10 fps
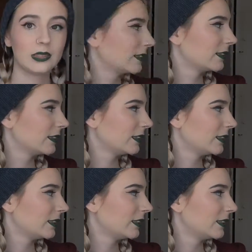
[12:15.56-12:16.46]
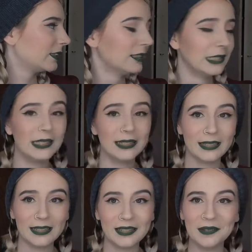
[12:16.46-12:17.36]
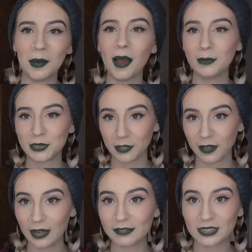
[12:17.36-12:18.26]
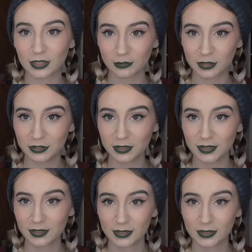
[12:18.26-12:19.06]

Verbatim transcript: Sorry for being so rude. I'm sorry I was so rude.